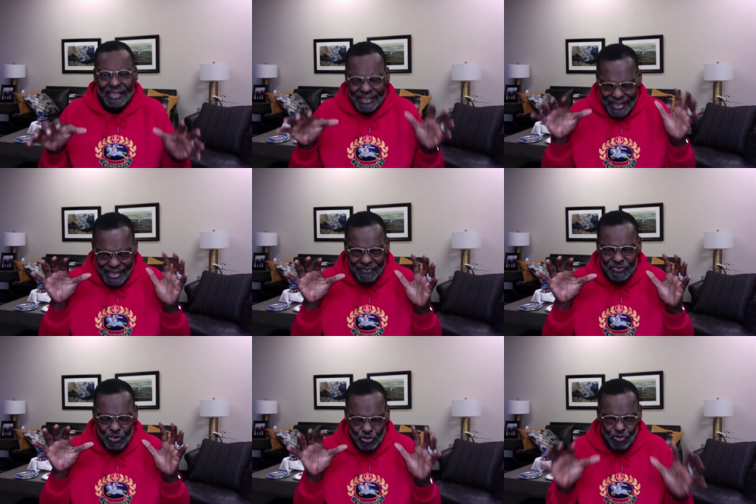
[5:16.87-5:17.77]
Give
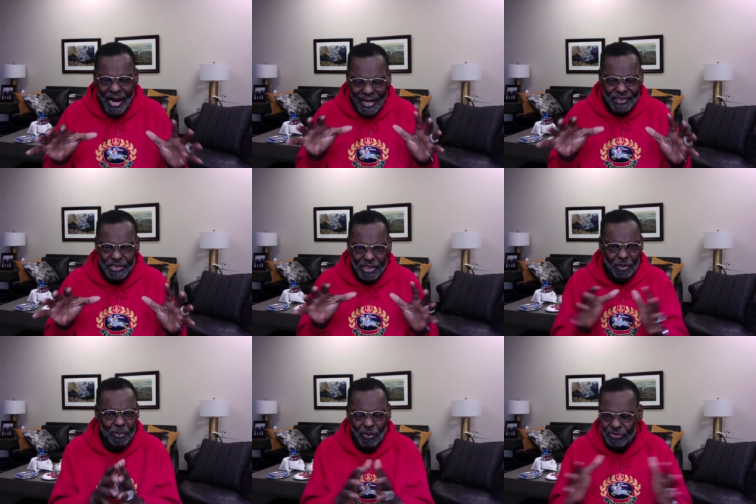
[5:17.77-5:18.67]
strategy to
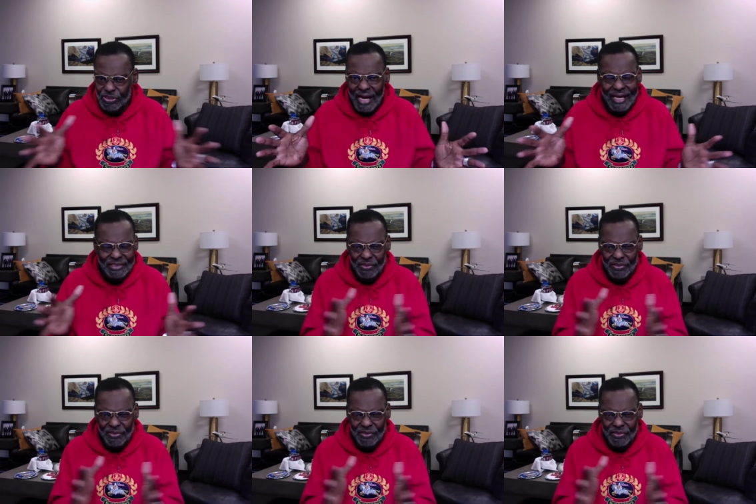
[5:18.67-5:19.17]
both sides